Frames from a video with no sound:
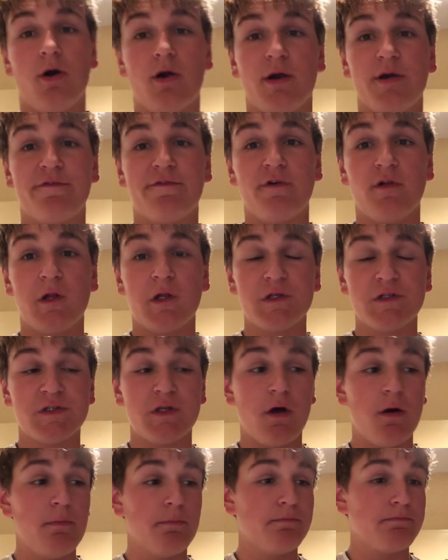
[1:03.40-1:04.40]
All right, fellas.
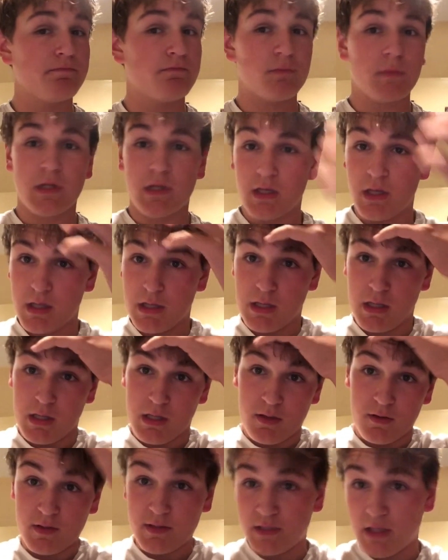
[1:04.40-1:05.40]
Um,
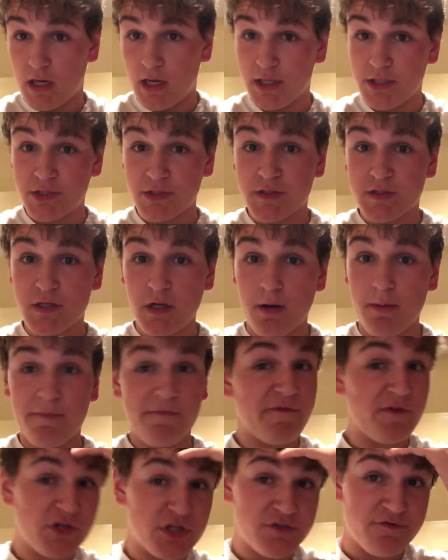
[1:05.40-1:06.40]
I just um
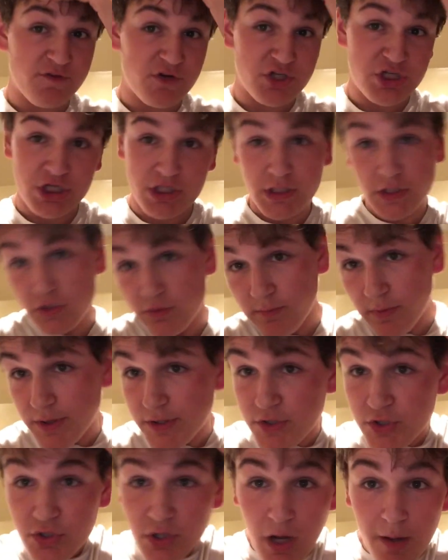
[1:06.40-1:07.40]
finished fishing. Do my,
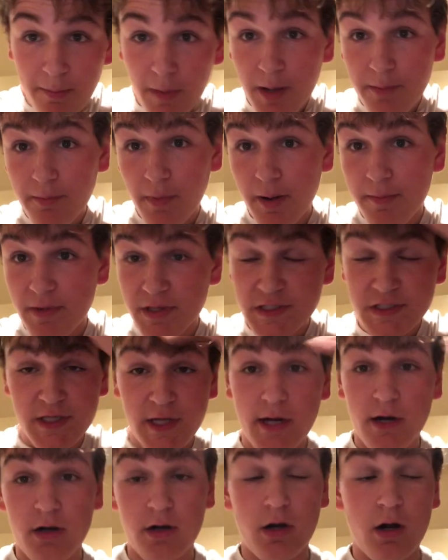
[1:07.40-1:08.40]
do not mind my messy
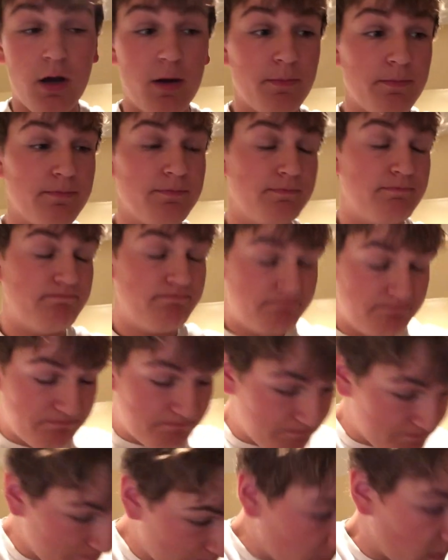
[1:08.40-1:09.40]
hair.
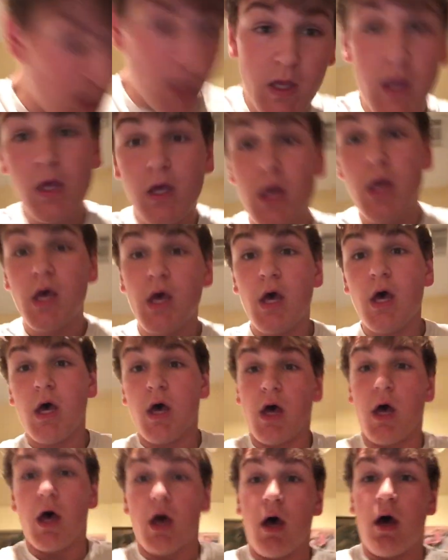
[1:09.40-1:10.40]
Um.
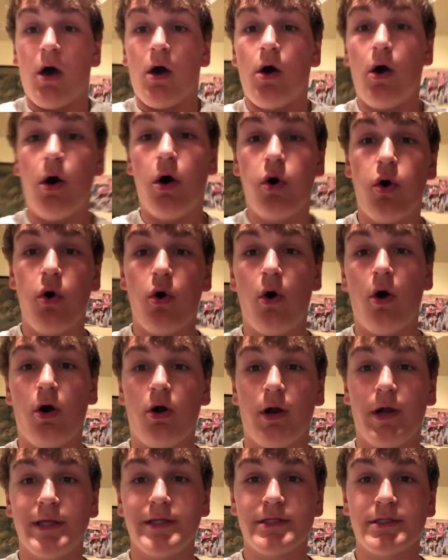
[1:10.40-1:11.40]
oh, all
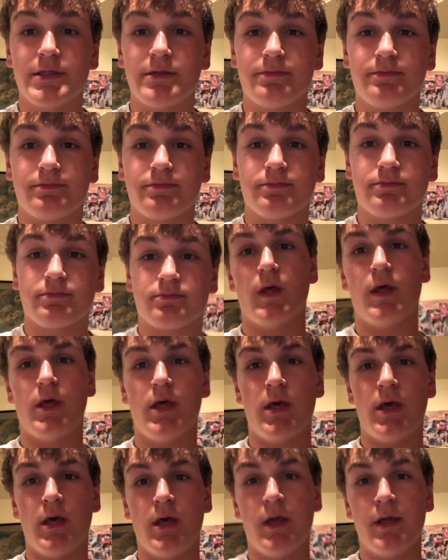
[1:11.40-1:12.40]
right.
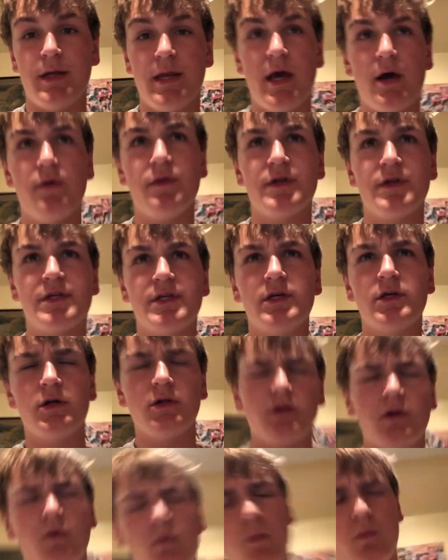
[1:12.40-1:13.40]
Now the
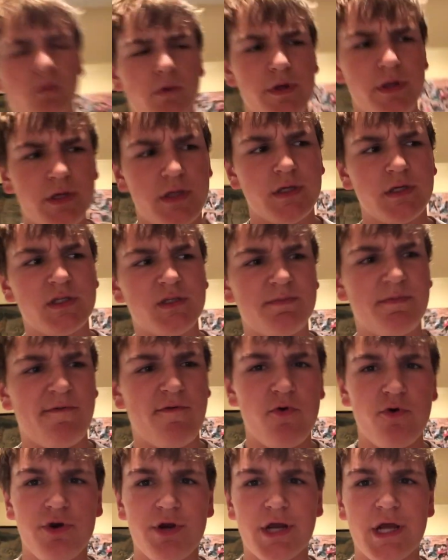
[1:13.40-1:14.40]
deal is
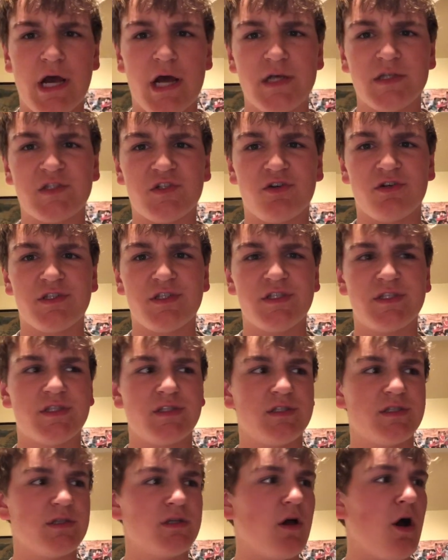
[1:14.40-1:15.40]
before you guys start
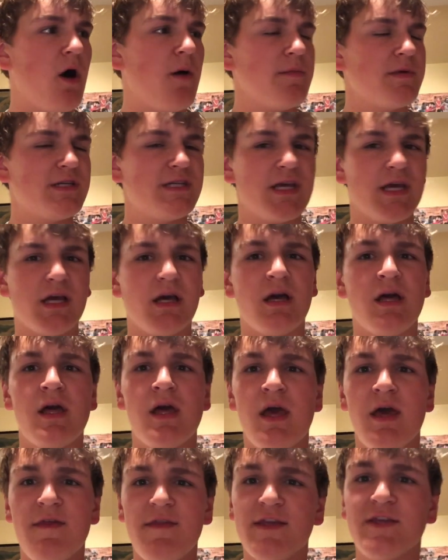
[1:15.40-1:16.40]
commenting,
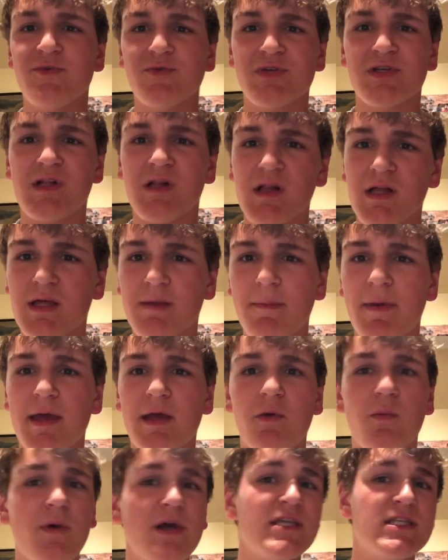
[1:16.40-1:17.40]
this was
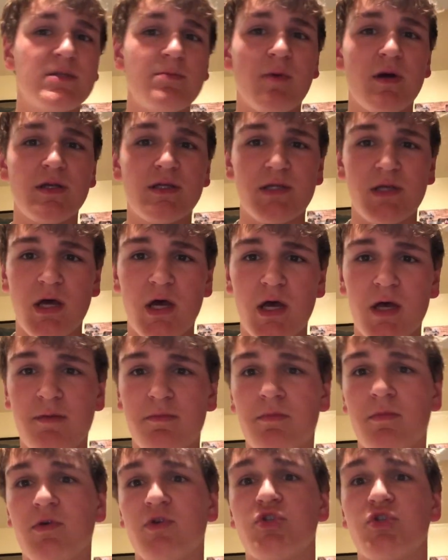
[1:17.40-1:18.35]
clickbait, waste my time.